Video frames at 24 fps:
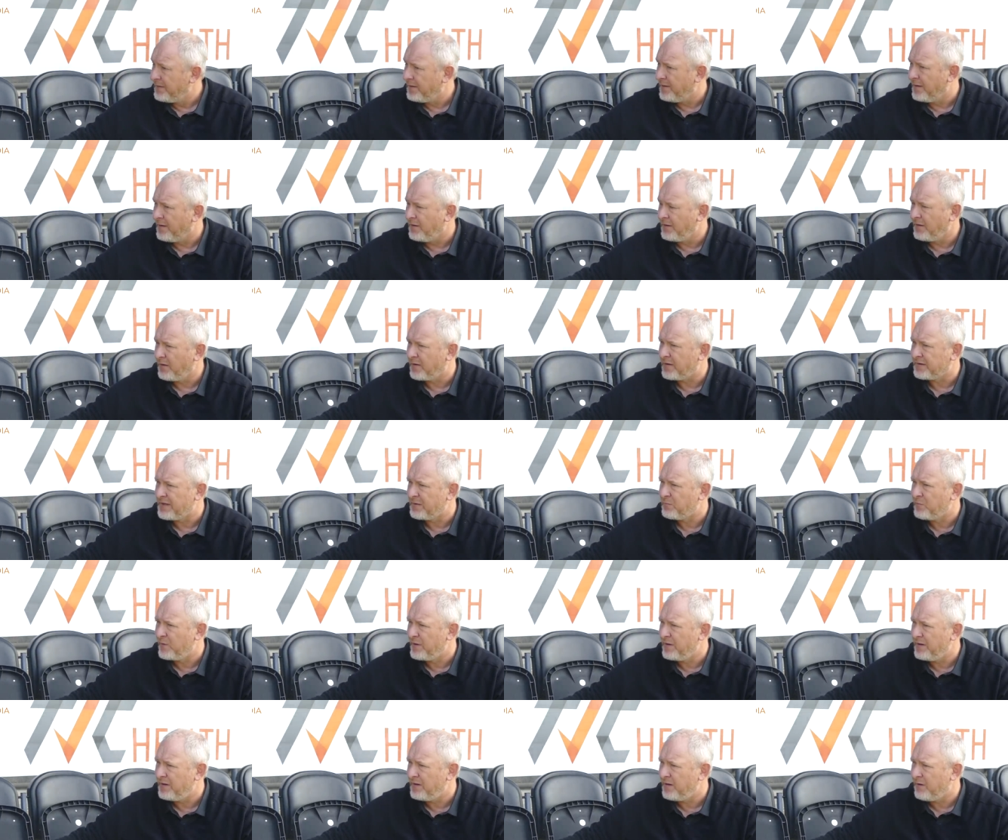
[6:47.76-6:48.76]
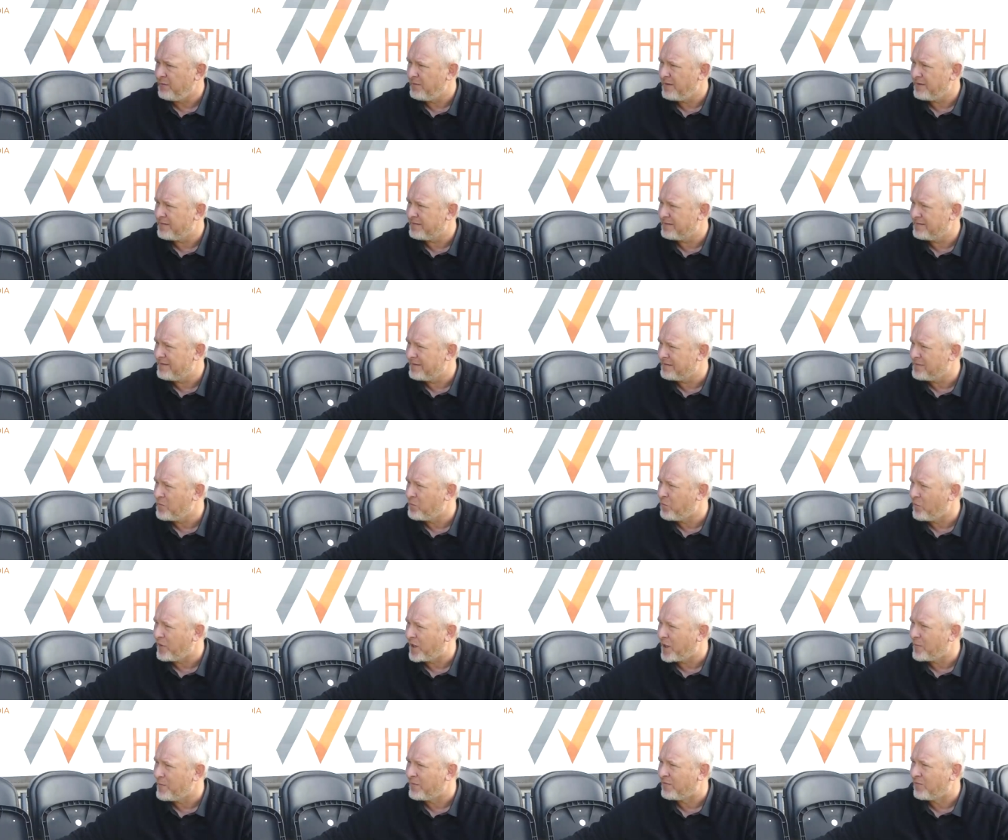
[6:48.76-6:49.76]
Uh, like I said, we, you know, there's there's no
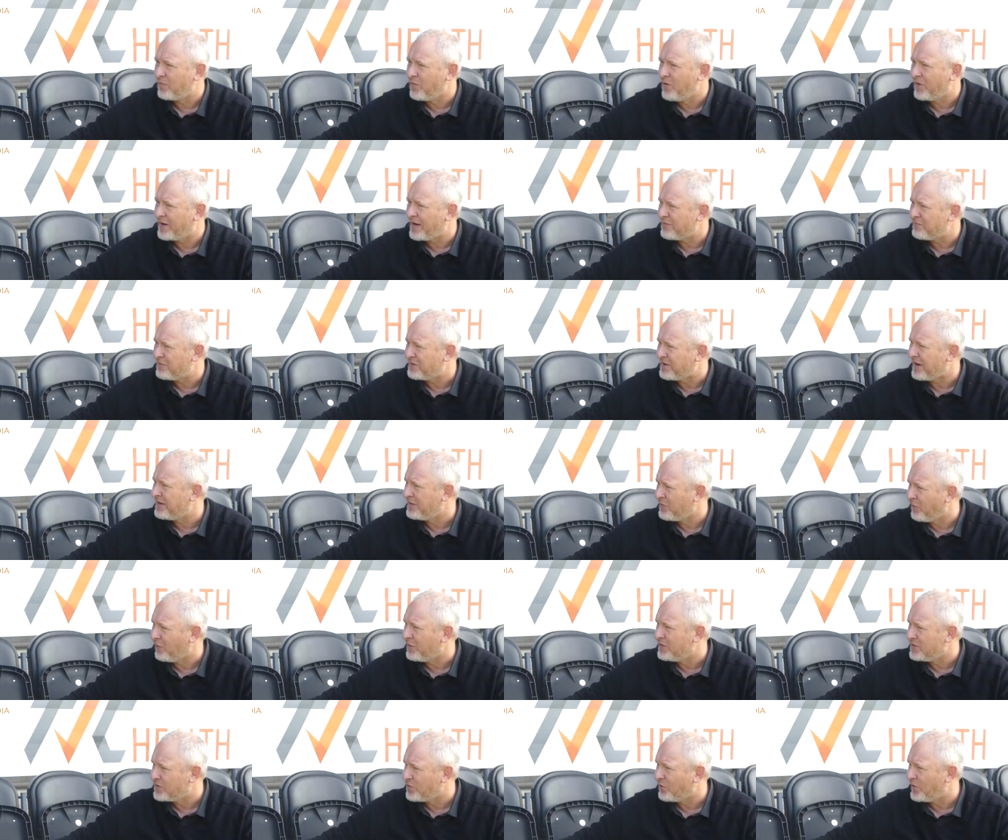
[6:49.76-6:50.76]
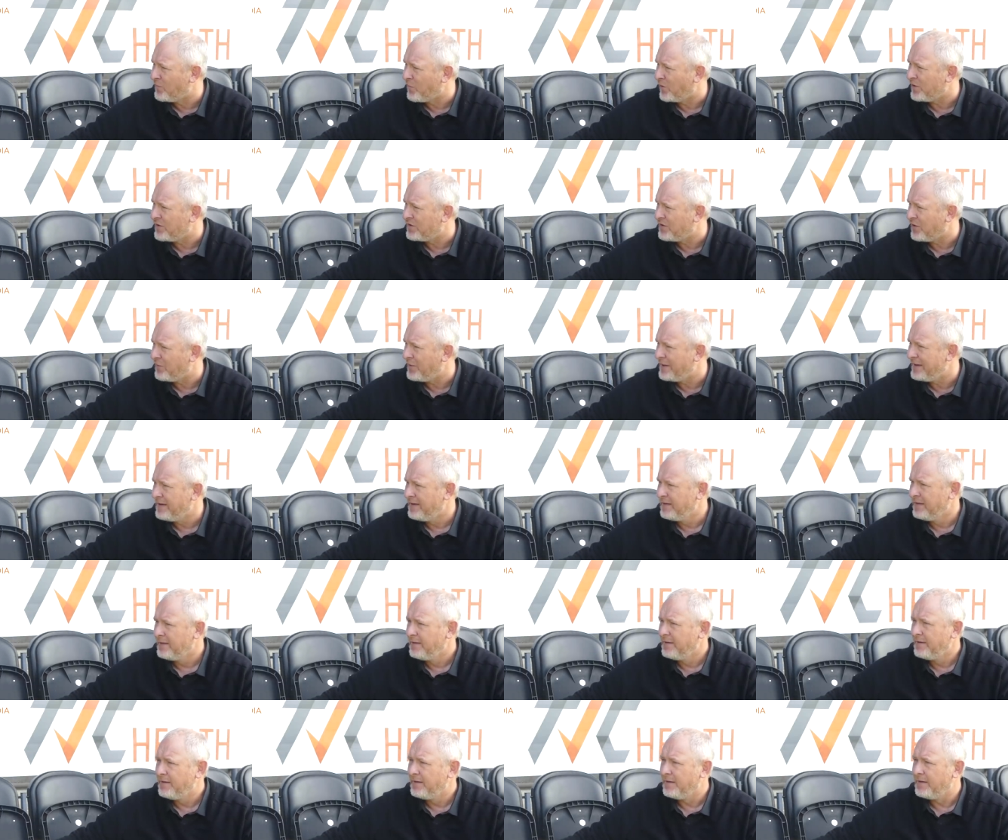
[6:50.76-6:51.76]
point coming to work every day and not enjoying what you're doing.
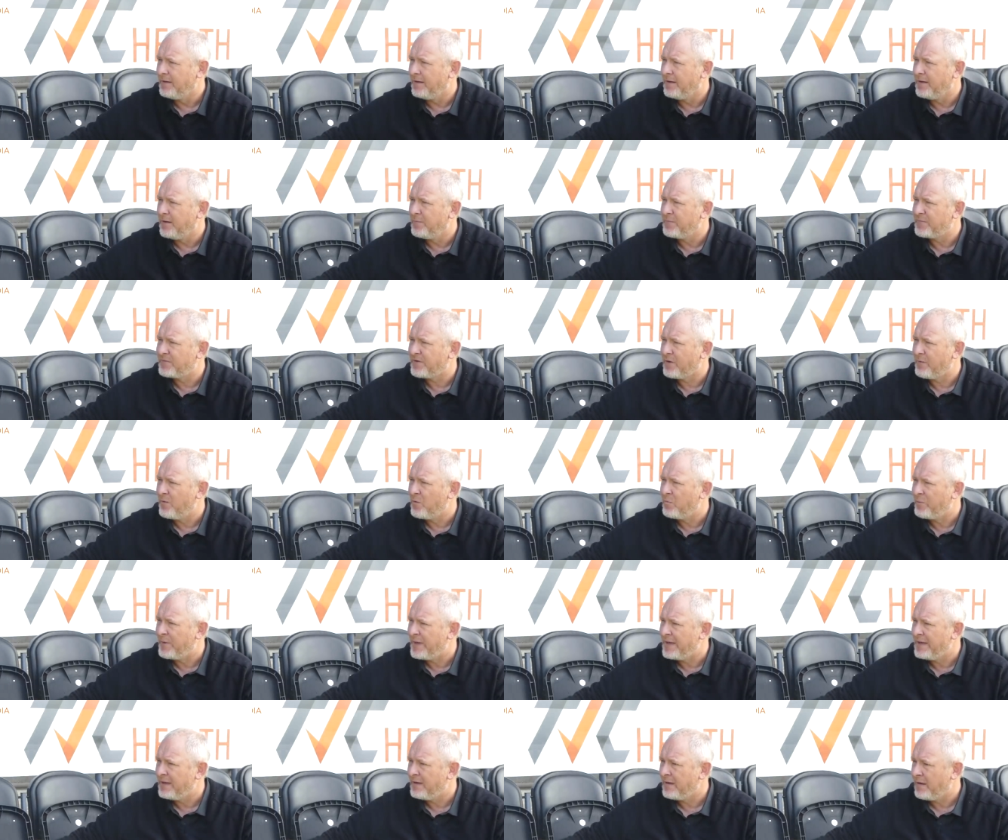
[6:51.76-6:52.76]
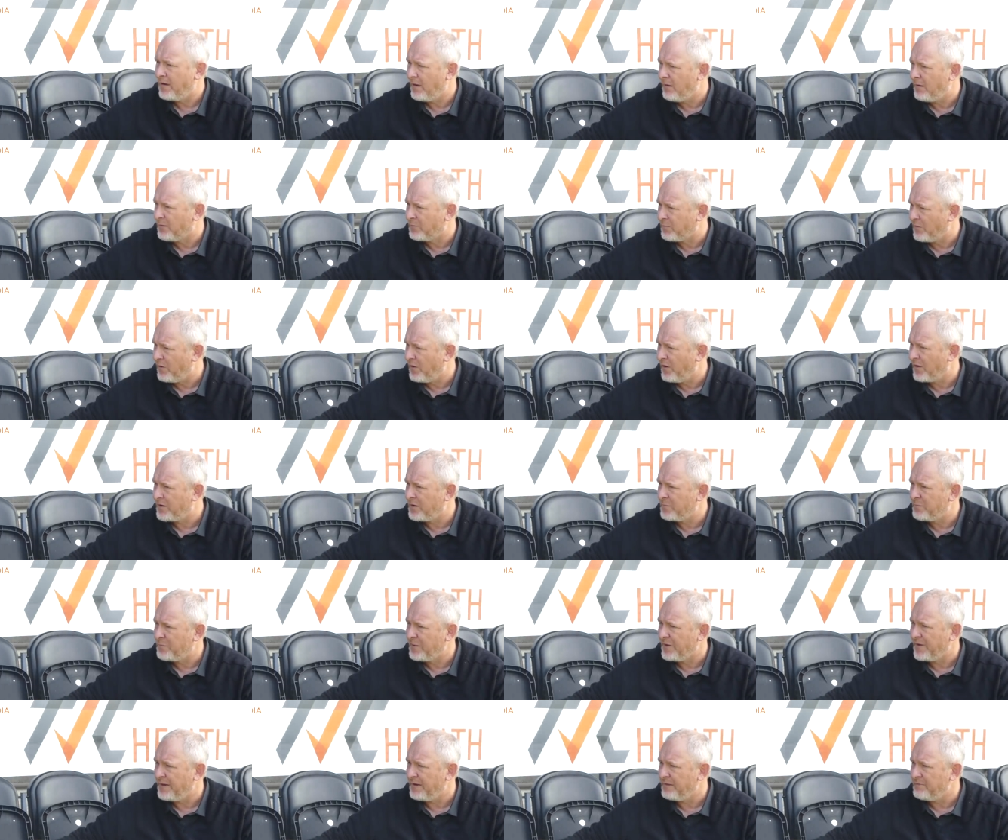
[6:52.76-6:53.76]
Um, so it will be hard work,
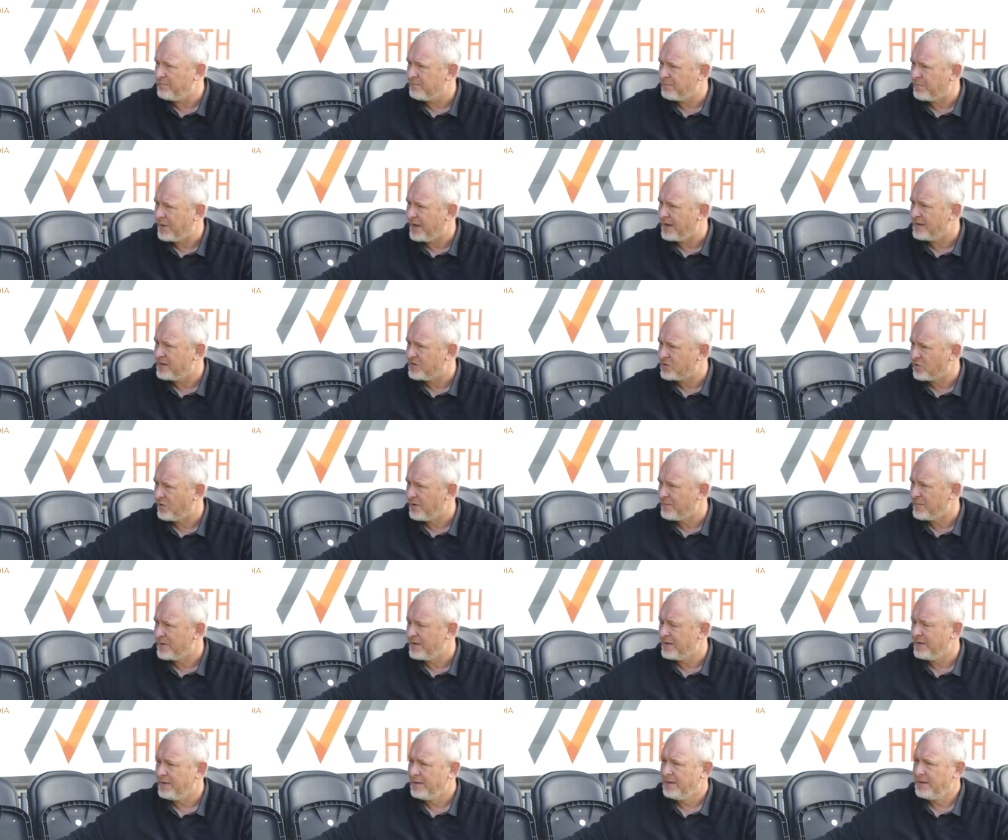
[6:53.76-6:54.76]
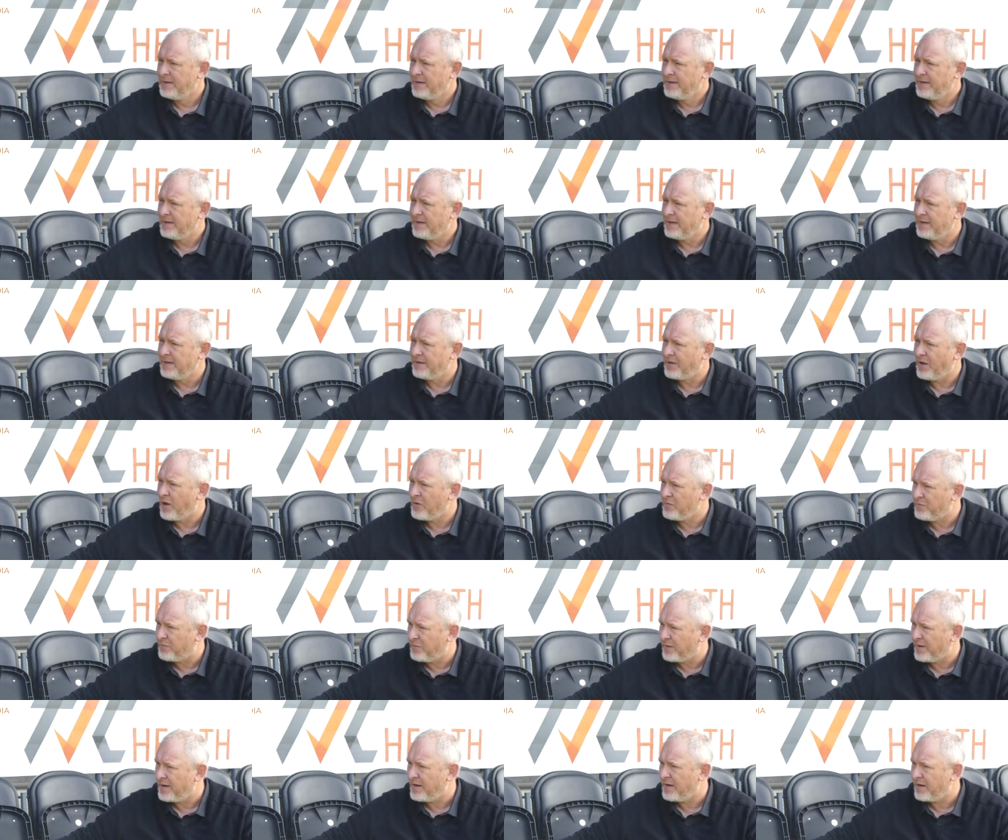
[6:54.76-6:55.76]
but but enjoyment. And uh,
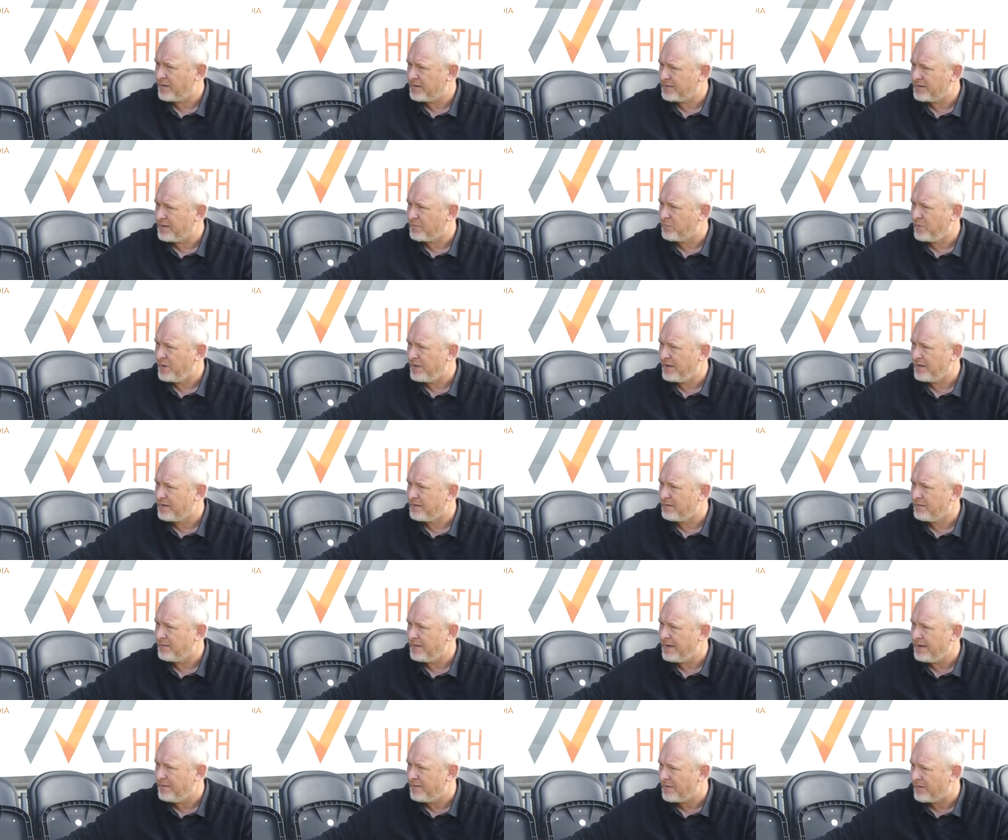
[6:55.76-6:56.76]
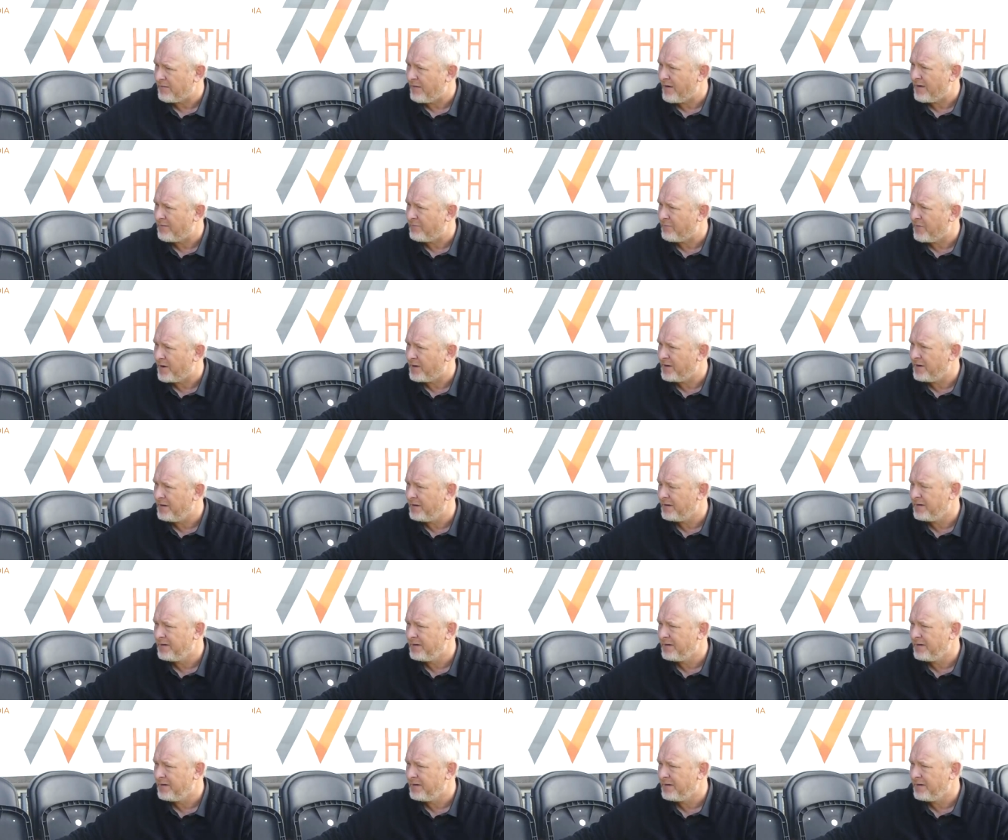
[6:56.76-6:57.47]
hopefully, like I said, we can hit the ground running.